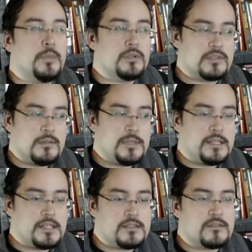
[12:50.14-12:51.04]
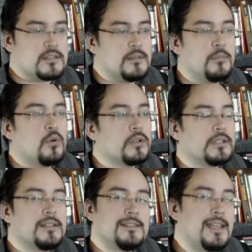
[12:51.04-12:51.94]
Mostly because there's an
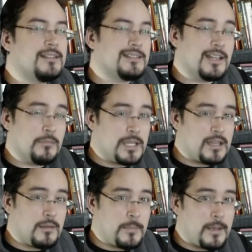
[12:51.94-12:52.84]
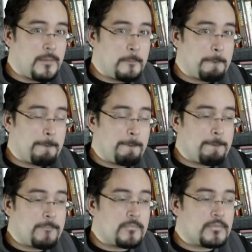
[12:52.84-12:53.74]
important date coming up.
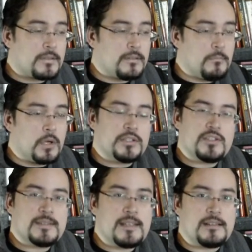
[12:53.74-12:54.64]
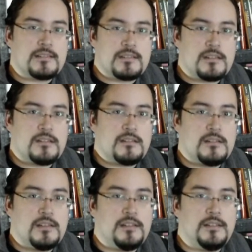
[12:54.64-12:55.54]
March 6th.
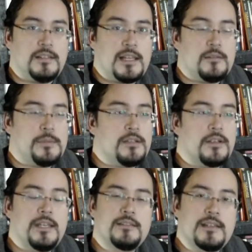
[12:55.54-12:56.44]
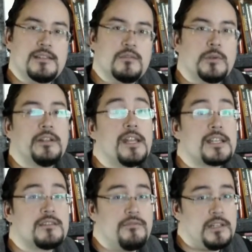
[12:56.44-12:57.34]
And that'll be your hint as to what the
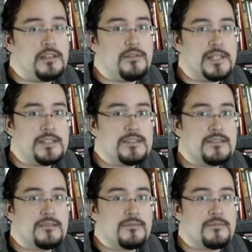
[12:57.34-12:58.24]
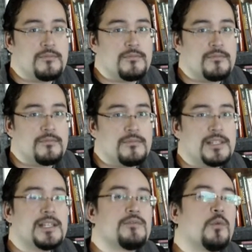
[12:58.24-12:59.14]
next video is.
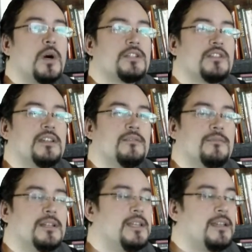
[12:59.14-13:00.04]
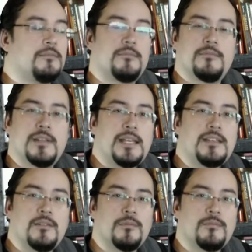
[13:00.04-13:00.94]
Thanks for watching. Again,
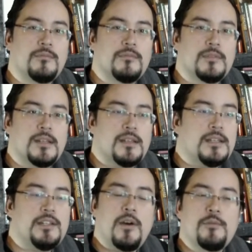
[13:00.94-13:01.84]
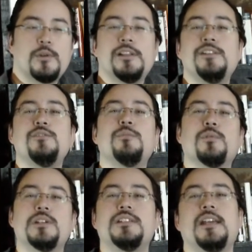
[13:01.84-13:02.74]
thank you. I really do
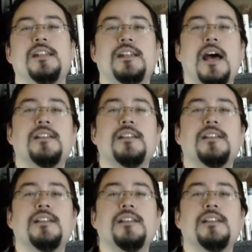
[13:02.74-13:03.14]
appreciate it.